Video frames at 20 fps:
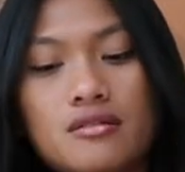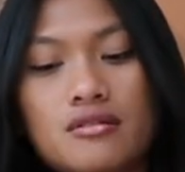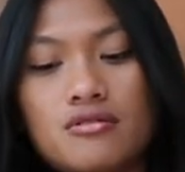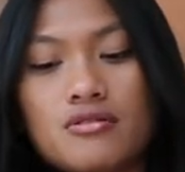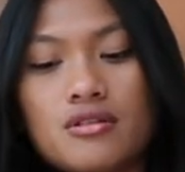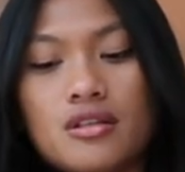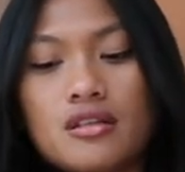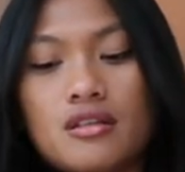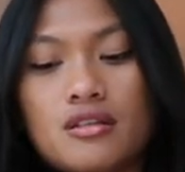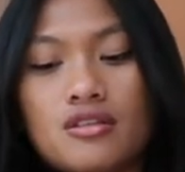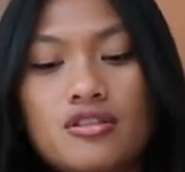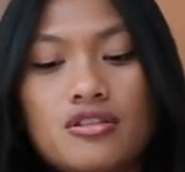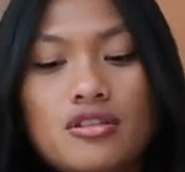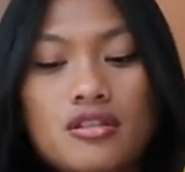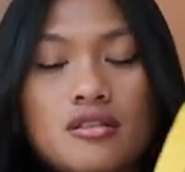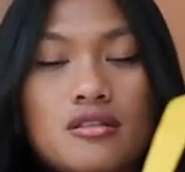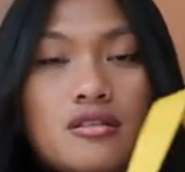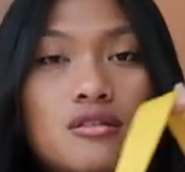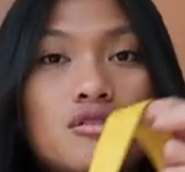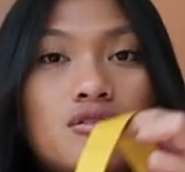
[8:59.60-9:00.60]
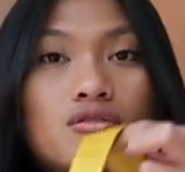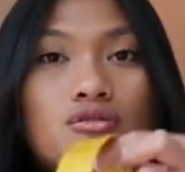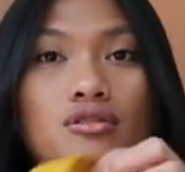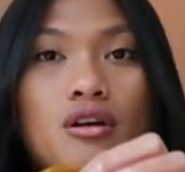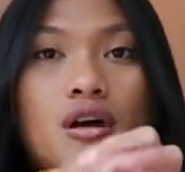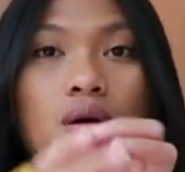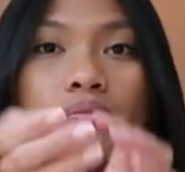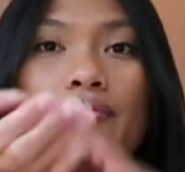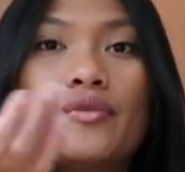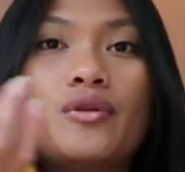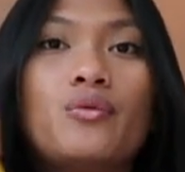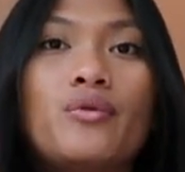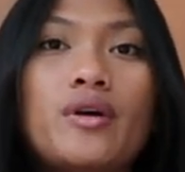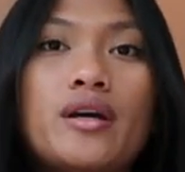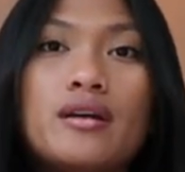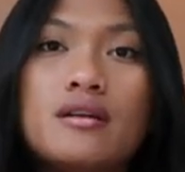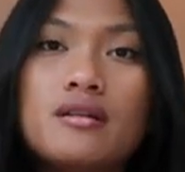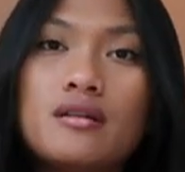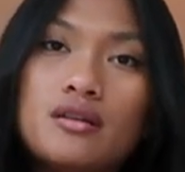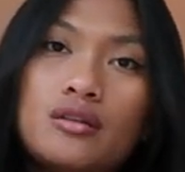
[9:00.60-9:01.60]
you can adjust the strap the
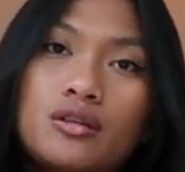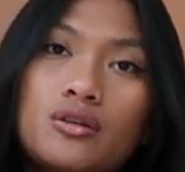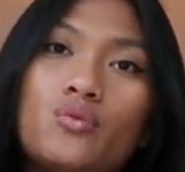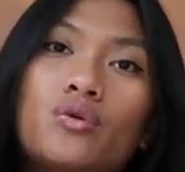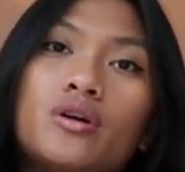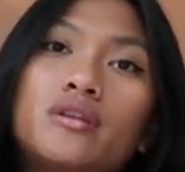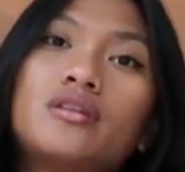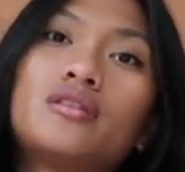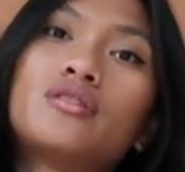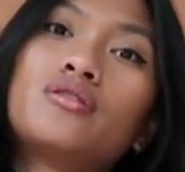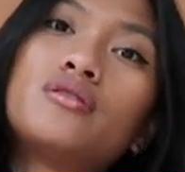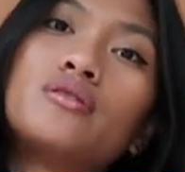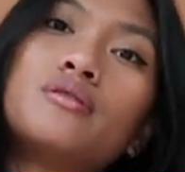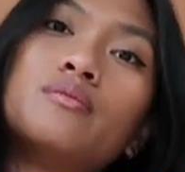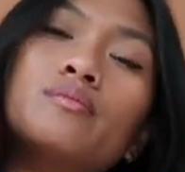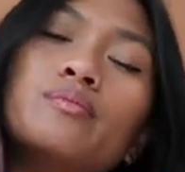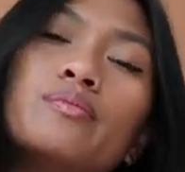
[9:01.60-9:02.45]
way you want it to